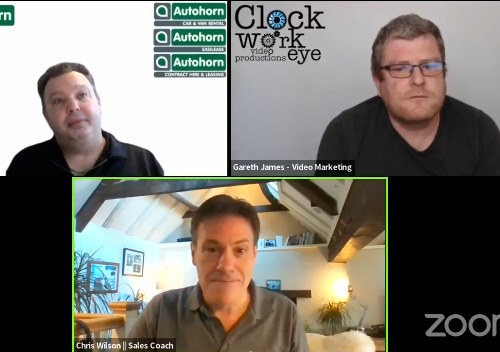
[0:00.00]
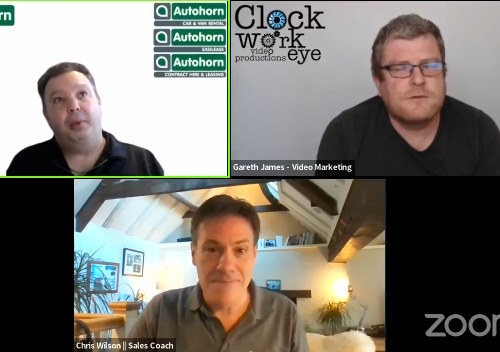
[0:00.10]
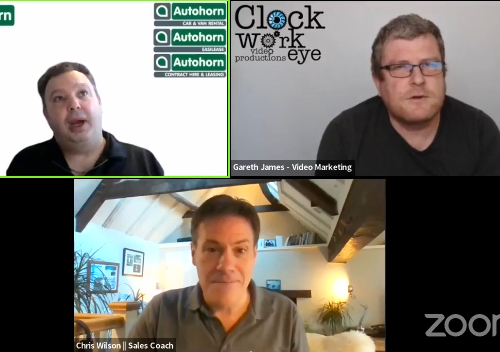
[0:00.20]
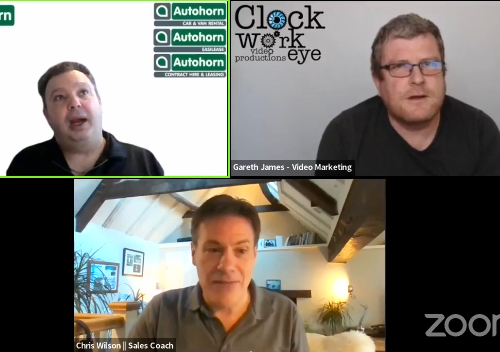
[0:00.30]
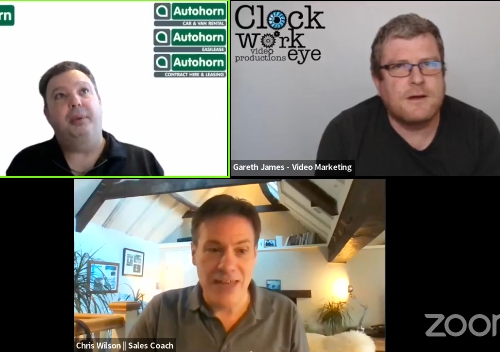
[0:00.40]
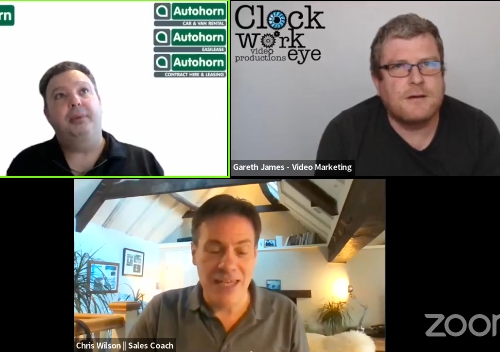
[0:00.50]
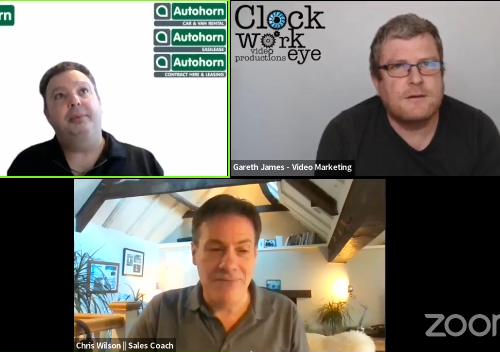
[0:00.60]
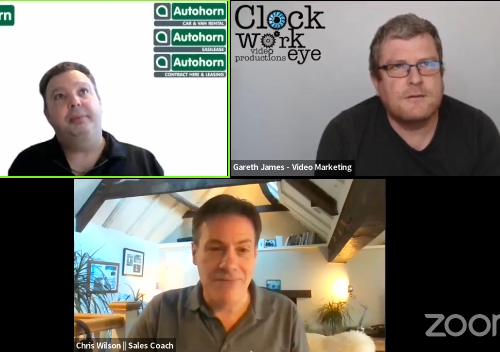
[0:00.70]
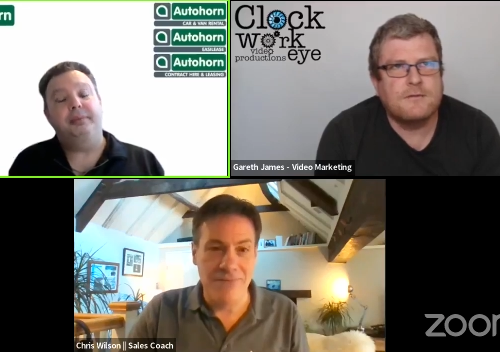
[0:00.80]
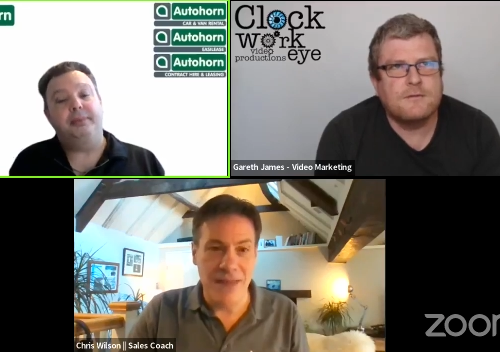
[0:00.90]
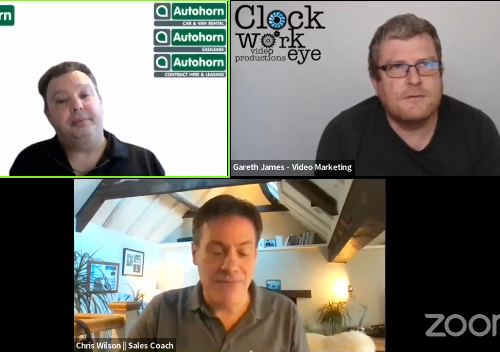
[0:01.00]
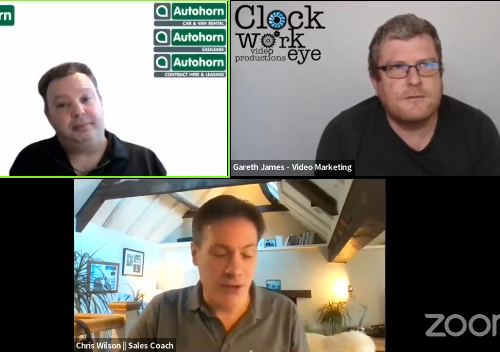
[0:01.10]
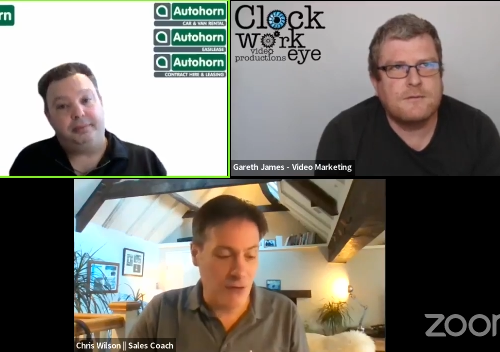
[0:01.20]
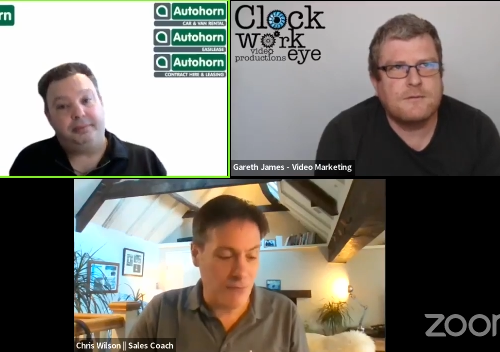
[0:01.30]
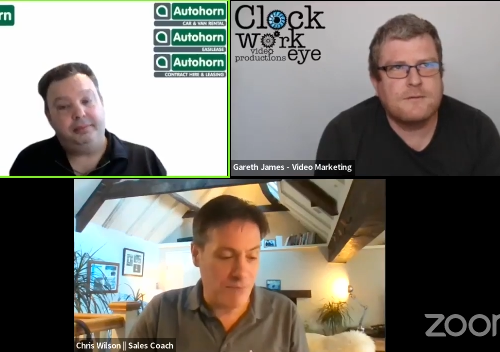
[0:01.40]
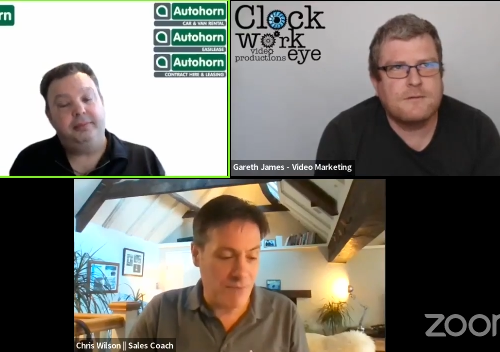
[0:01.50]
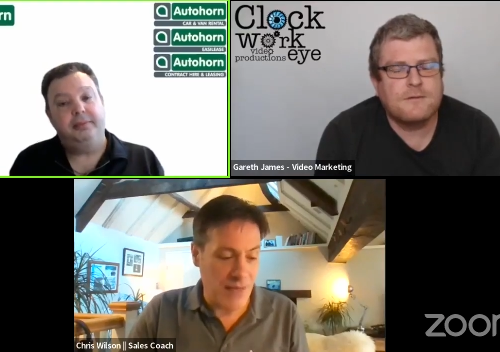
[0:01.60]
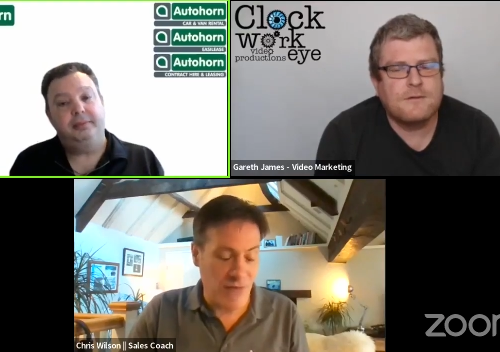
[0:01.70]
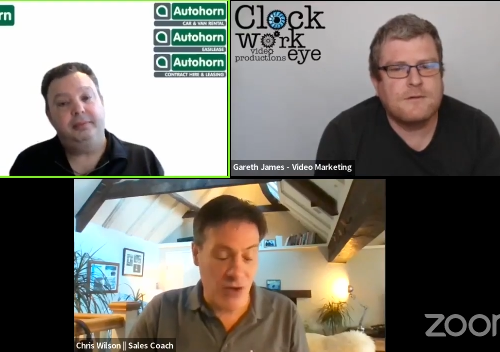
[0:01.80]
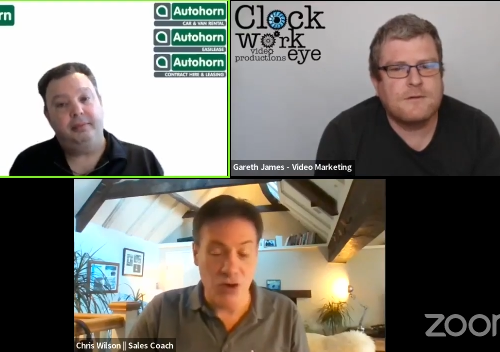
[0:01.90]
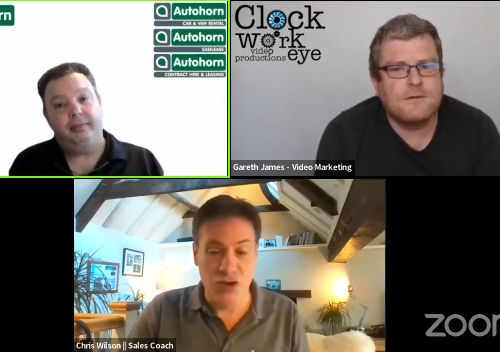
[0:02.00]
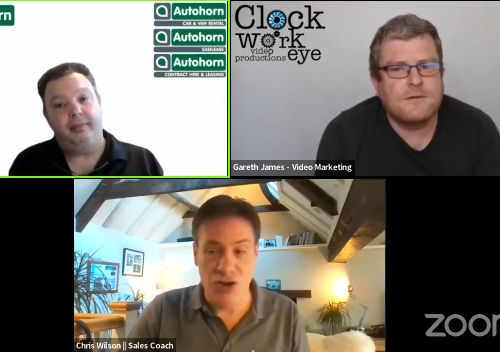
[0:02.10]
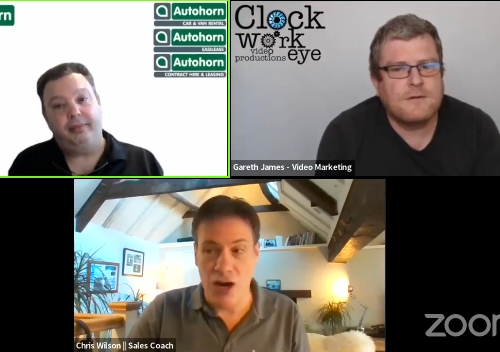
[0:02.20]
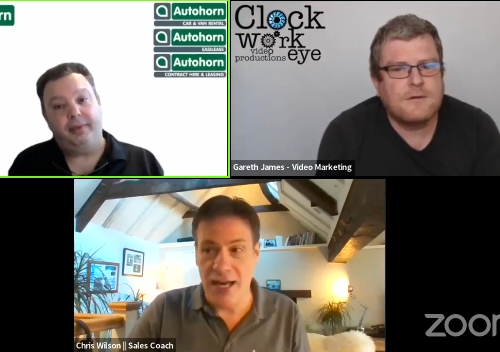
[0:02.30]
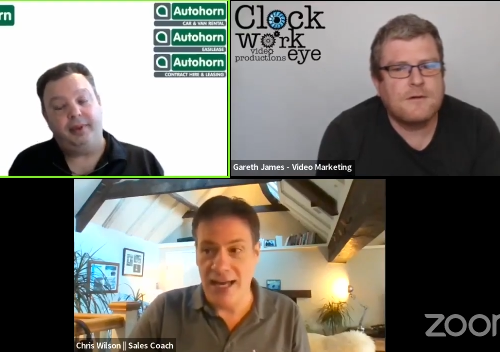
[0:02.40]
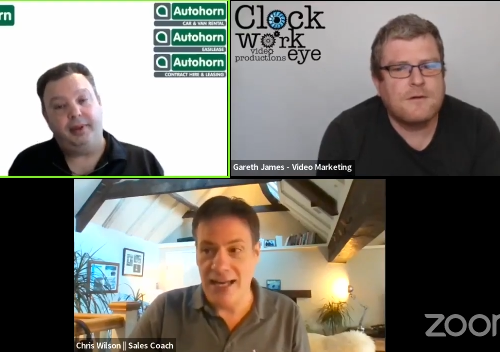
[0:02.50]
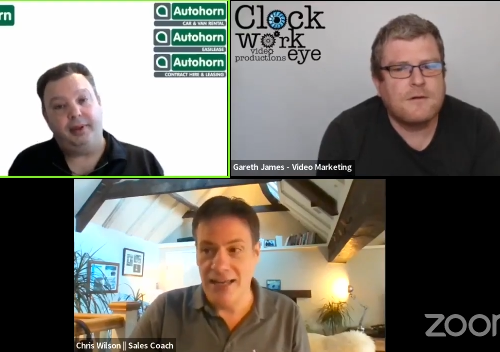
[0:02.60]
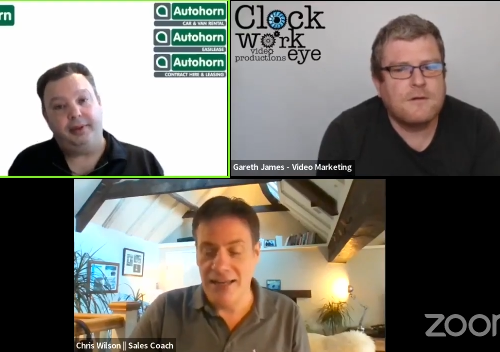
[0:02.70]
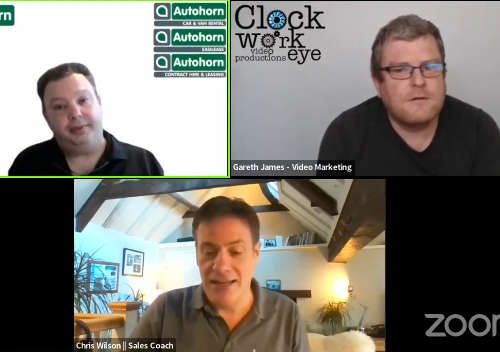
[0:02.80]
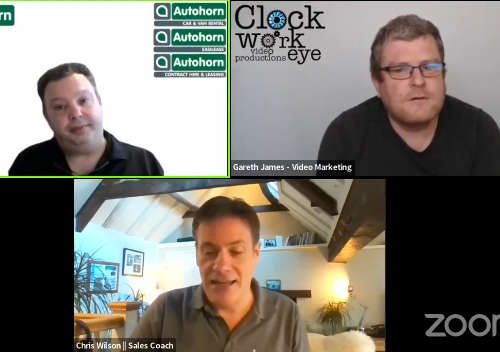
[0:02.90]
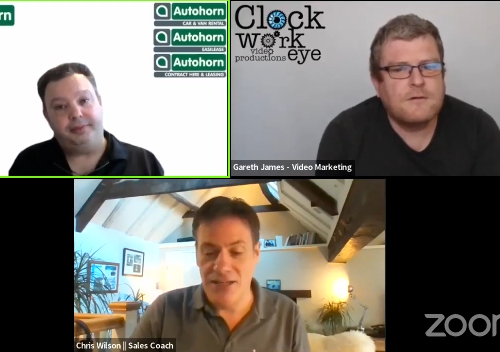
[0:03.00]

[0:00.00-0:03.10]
Speaker 1: Wow. I think if if you if you're not trying,